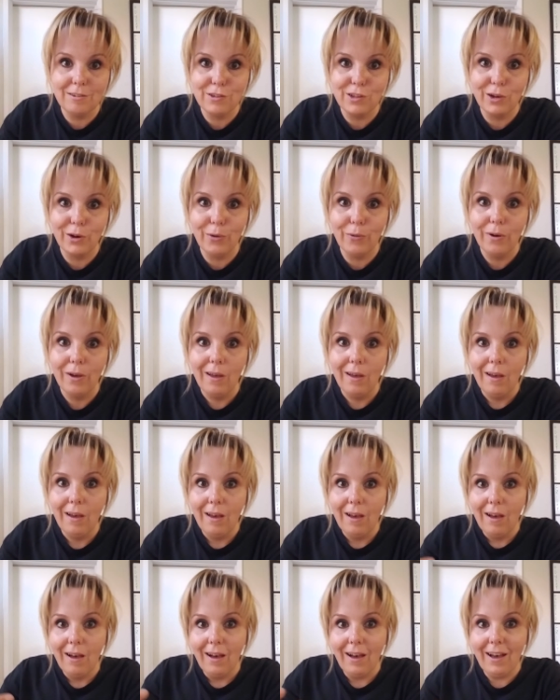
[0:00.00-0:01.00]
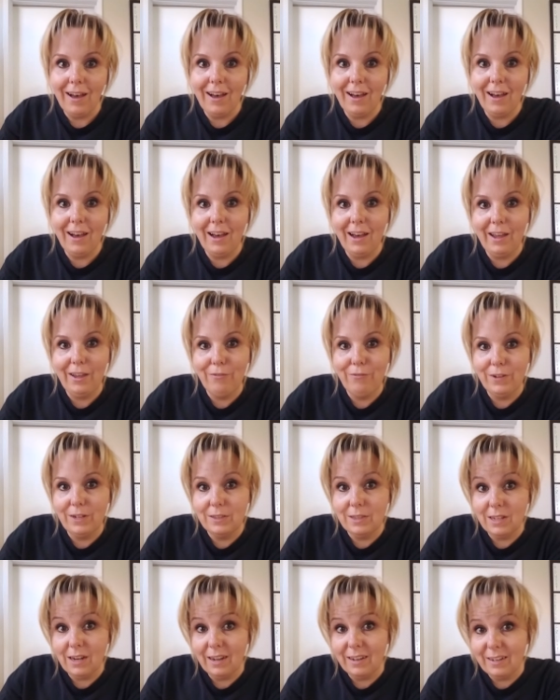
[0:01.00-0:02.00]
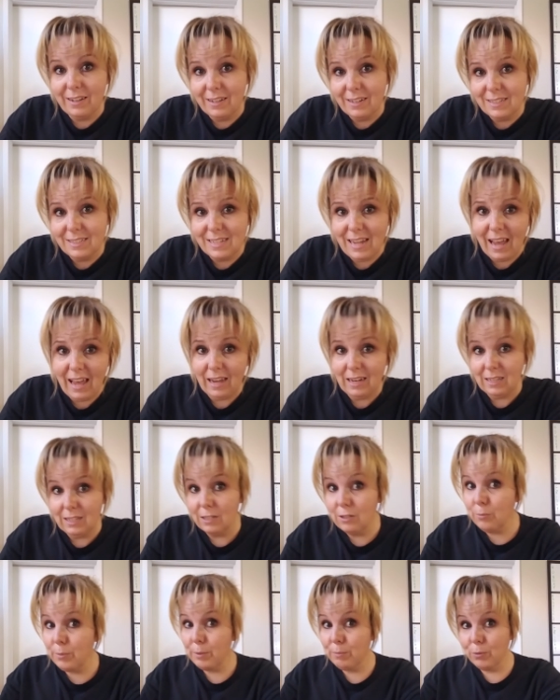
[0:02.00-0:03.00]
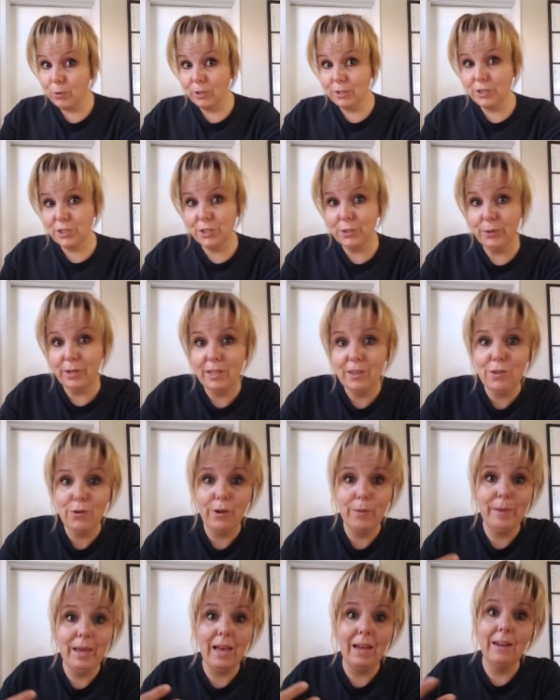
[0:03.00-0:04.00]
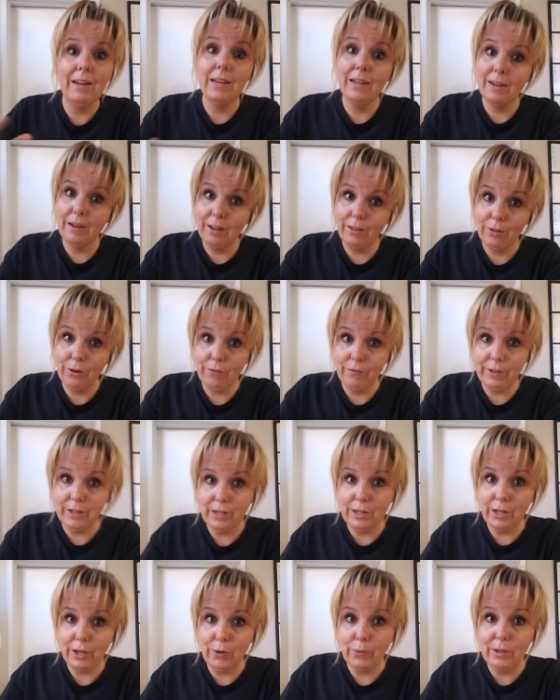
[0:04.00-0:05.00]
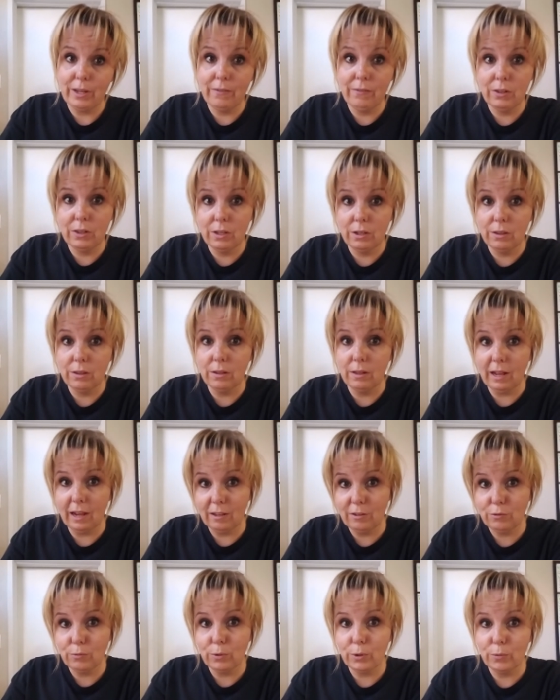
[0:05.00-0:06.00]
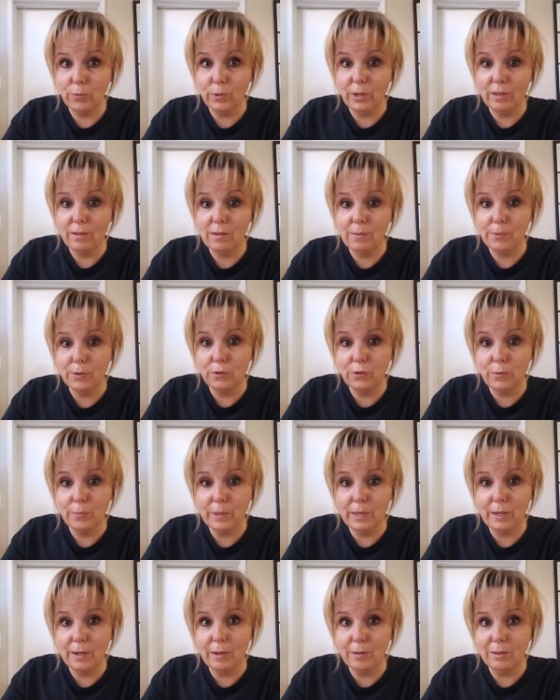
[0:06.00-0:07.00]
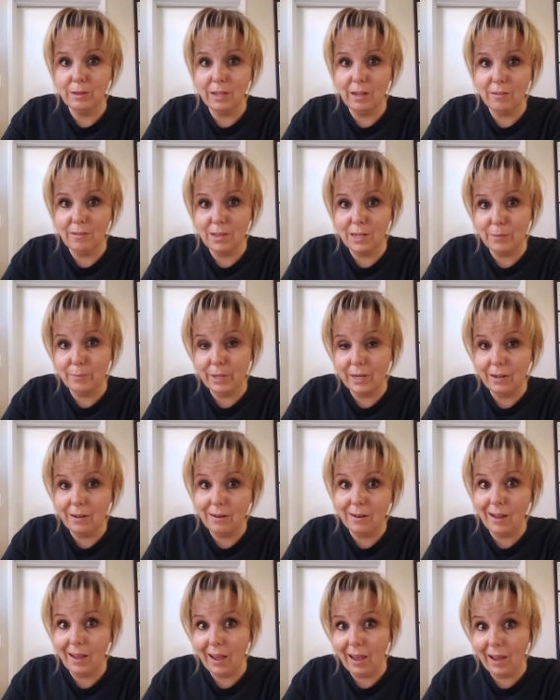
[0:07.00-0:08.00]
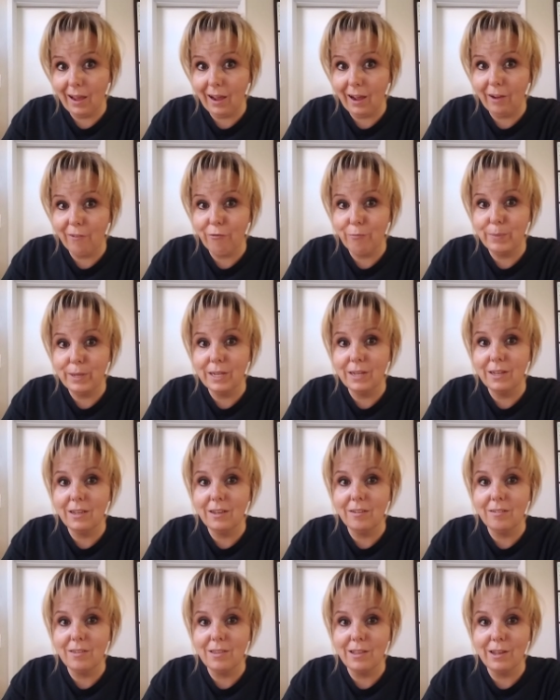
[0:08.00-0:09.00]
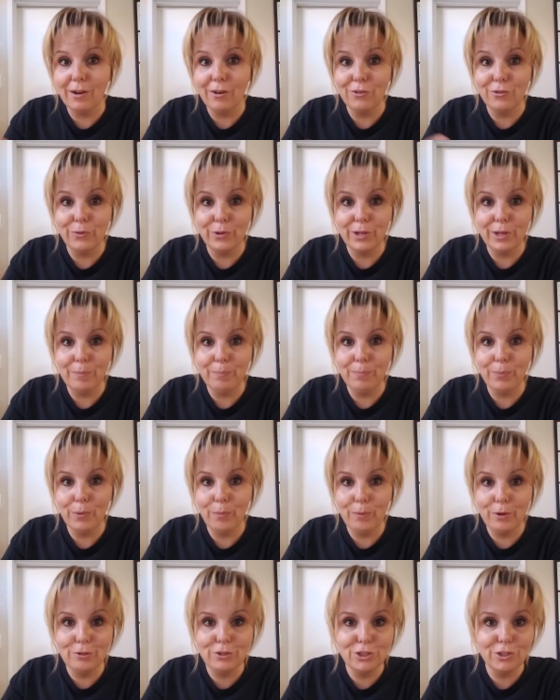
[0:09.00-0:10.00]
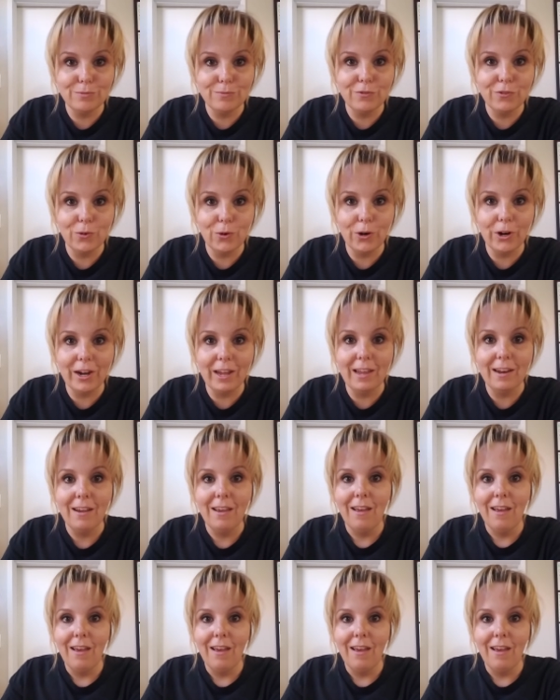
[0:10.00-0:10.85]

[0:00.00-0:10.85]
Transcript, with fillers: So I felt that I needed to add a little bit more to it. So I'm adding another video, even though the last one was supposed to be less than a minute and a half because they're doing a promotion for it.